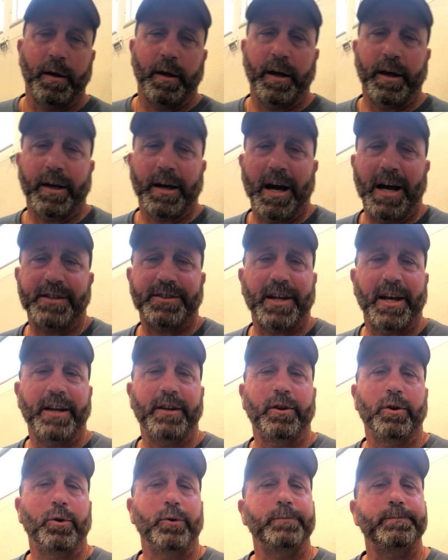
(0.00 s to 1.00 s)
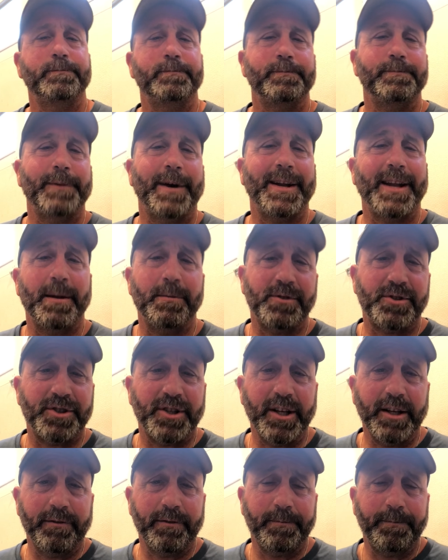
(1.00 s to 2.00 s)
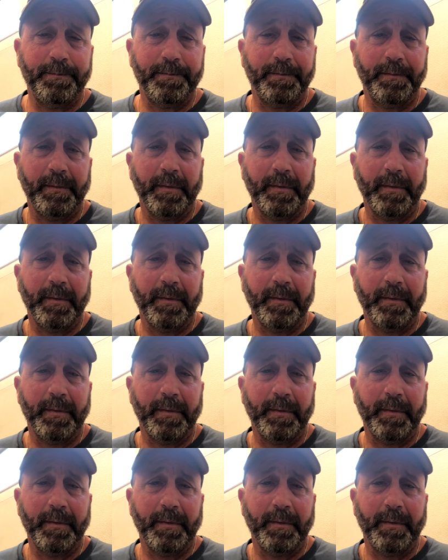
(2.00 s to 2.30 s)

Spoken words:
Hey guys, how you doing? My name is Steven.